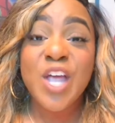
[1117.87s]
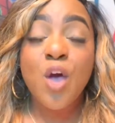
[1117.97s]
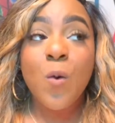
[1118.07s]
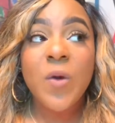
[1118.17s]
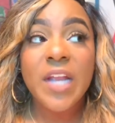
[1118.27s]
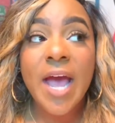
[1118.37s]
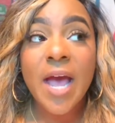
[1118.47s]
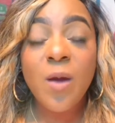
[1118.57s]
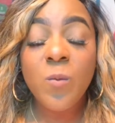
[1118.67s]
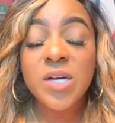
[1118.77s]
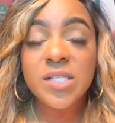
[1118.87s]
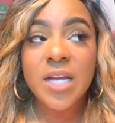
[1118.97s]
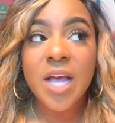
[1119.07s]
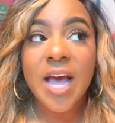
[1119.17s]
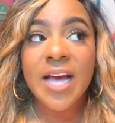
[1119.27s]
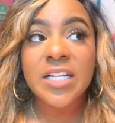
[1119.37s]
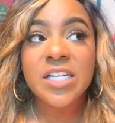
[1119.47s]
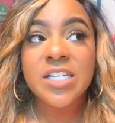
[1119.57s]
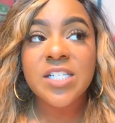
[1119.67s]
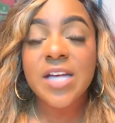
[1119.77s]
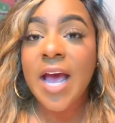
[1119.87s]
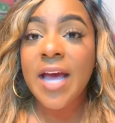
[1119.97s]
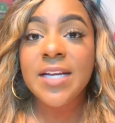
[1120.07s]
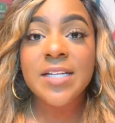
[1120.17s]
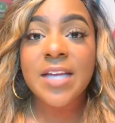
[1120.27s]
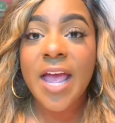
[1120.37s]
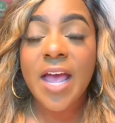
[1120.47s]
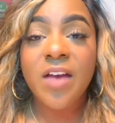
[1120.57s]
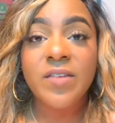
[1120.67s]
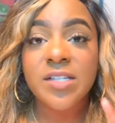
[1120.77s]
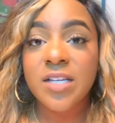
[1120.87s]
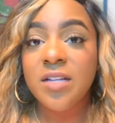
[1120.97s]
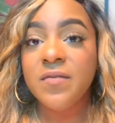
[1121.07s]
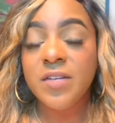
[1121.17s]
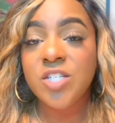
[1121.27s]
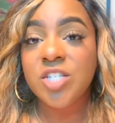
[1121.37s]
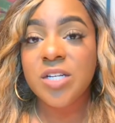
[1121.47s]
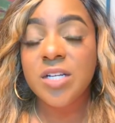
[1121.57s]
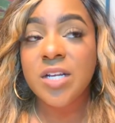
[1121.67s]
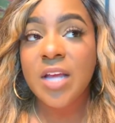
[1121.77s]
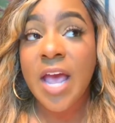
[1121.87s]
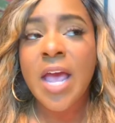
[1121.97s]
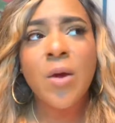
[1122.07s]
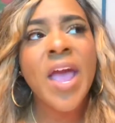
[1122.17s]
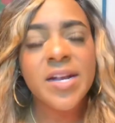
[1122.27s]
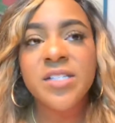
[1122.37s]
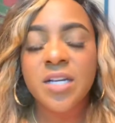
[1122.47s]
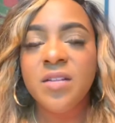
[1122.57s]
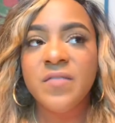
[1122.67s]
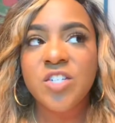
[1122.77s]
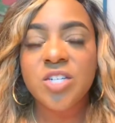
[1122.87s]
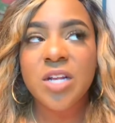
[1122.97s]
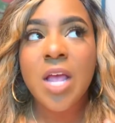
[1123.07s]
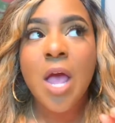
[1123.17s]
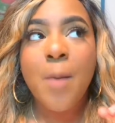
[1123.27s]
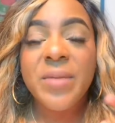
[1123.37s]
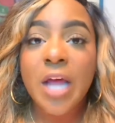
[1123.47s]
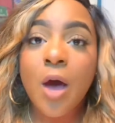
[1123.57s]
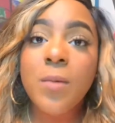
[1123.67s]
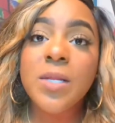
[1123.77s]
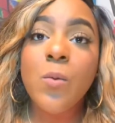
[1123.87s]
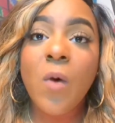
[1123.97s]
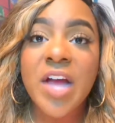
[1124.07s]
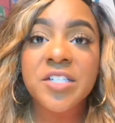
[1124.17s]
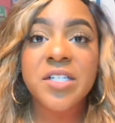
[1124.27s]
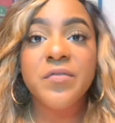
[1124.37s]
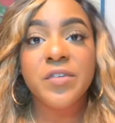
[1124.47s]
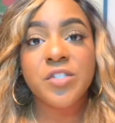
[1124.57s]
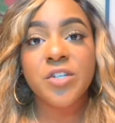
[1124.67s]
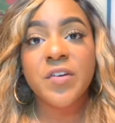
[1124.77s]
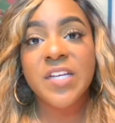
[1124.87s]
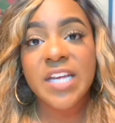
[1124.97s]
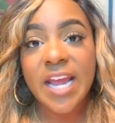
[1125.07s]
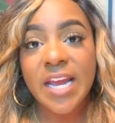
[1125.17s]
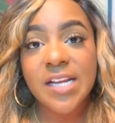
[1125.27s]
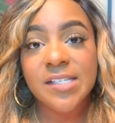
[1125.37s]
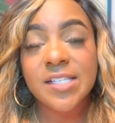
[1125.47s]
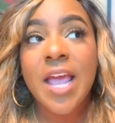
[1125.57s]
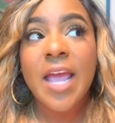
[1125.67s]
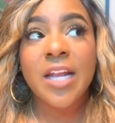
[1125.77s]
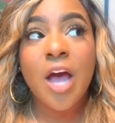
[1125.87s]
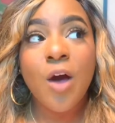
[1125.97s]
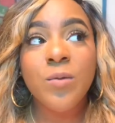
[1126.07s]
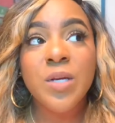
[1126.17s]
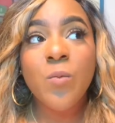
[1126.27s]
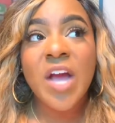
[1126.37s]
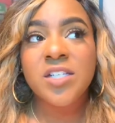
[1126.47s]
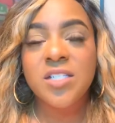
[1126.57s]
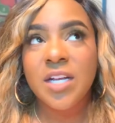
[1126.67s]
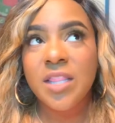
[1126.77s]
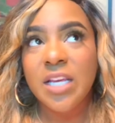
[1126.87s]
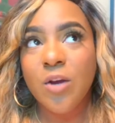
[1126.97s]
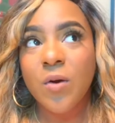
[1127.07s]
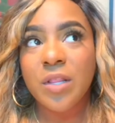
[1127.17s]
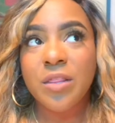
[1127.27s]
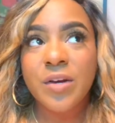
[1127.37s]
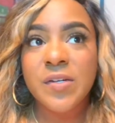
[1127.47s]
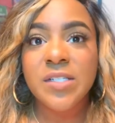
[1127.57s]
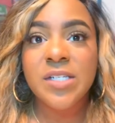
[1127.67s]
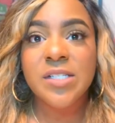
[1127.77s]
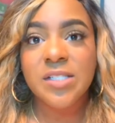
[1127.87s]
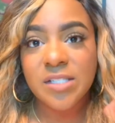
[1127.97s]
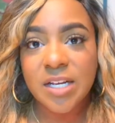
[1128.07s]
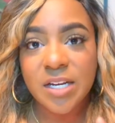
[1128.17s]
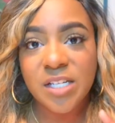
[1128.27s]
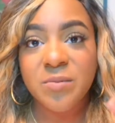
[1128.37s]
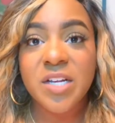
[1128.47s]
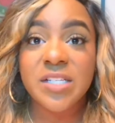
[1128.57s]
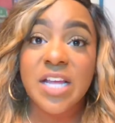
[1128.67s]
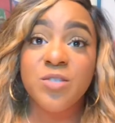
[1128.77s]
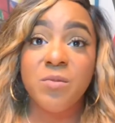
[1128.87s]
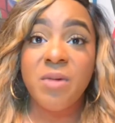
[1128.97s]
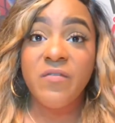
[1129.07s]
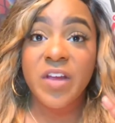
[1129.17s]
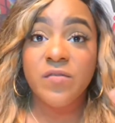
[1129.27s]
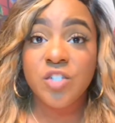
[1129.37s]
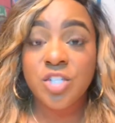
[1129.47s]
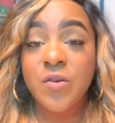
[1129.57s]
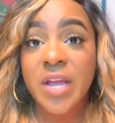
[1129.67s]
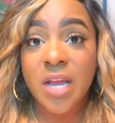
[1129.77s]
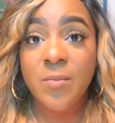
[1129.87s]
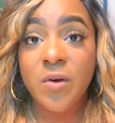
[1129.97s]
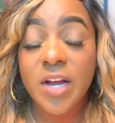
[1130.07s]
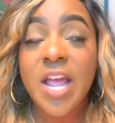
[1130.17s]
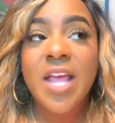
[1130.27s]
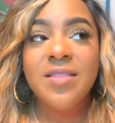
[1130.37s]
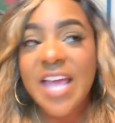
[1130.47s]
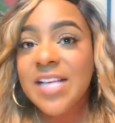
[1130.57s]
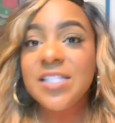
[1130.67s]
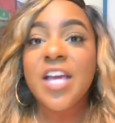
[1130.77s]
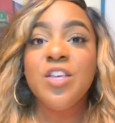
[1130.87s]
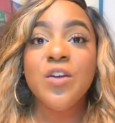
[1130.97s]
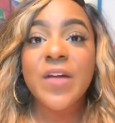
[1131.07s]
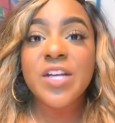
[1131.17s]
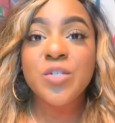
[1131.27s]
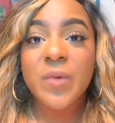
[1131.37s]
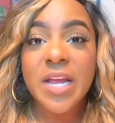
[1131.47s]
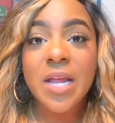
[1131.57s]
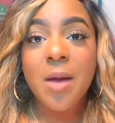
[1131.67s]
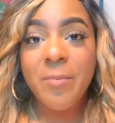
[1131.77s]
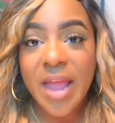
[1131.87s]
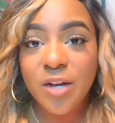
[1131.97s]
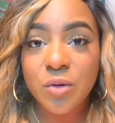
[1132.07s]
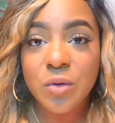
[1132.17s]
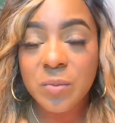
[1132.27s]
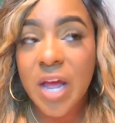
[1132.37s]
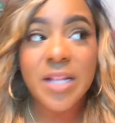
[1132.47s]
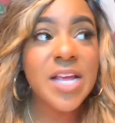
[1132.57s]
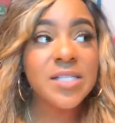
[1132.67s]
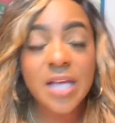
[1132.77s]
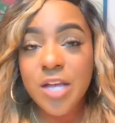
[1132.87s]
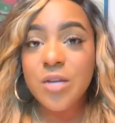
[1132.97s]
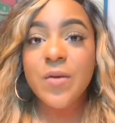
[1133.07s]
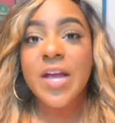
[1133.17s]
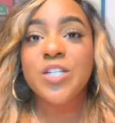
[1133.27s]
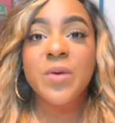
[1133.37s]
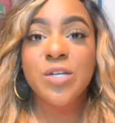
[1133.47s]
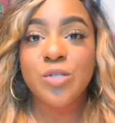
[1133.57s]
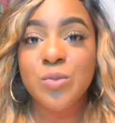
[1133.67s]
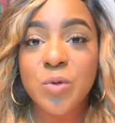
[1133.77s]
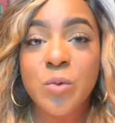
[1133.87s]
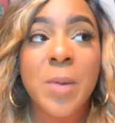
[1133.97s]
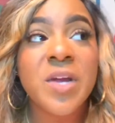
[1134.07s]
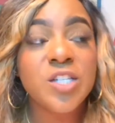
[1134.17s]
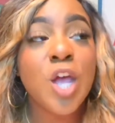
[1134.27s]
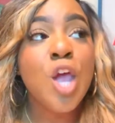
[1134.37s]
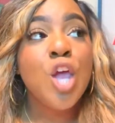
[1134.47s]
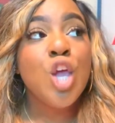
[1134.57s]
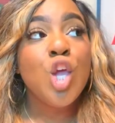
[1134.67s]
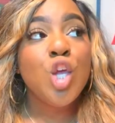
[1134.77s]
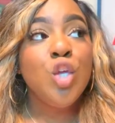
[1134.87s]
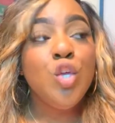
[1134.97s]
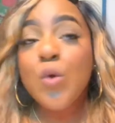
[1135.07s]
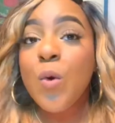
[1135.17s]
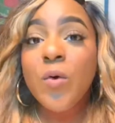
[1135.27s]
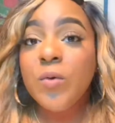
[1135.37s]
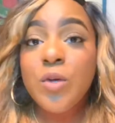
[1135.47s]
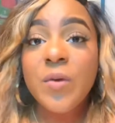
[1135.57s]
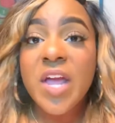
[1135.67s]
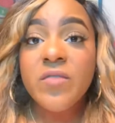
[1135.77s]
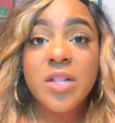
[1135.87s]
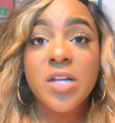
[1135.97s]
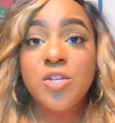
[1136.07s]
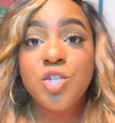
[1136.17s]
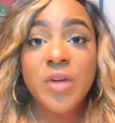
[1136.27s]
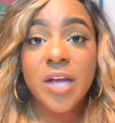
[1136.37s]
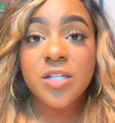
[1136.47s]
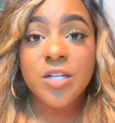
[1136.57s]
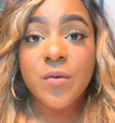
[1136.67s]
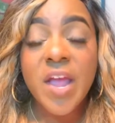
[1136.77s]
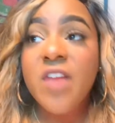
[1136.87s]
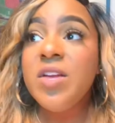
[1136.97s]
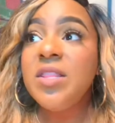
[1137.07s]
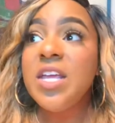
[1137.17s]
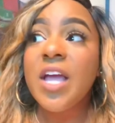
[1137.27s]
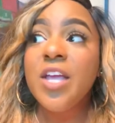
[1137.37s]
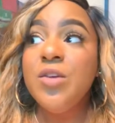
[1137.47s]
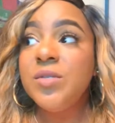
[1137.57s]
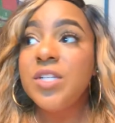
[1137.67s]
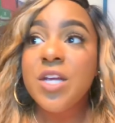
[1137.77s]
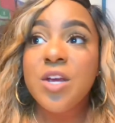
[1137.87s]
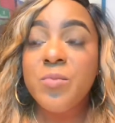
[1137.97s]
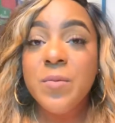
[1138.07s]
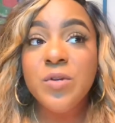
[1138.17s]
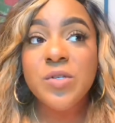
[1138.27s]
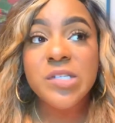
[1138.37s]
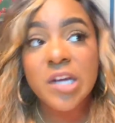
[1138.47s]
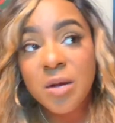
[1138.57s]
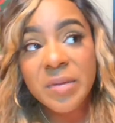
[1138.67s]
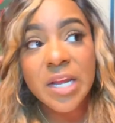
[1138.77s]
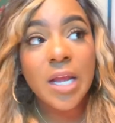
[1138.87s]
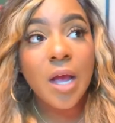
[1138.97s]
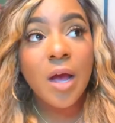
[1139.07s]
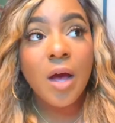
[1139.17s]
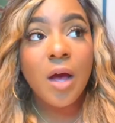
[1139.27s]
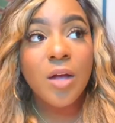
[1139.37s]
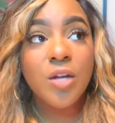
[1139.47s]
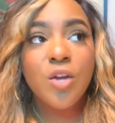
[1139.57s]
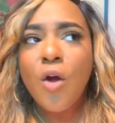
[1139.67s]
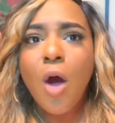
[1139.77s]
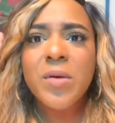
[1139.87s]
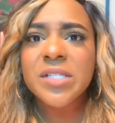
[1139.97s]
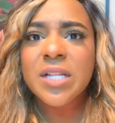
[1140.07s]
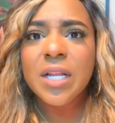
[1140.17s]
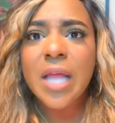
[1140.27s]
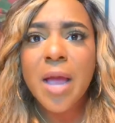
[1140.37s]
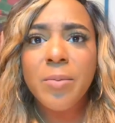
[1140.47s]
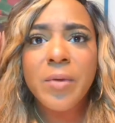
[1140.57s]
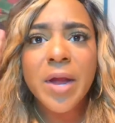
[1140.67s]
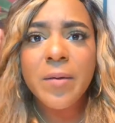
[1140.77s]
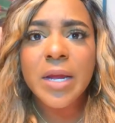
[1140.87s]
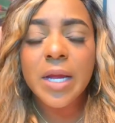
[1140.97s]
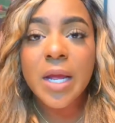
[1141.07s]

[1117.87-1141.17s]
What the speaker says: When I was in college, I didn't have a television. I had a television, but I only watched it for certain days. And I only watched it, I think, on Thursdays and Sundays because that's when my favorite show came on. That's how you graduate magna cum laude. That's how you graduate summa cum laude, because you don't have anything distracting you. Everything I used to hear, people used to tell me, you're always in the library.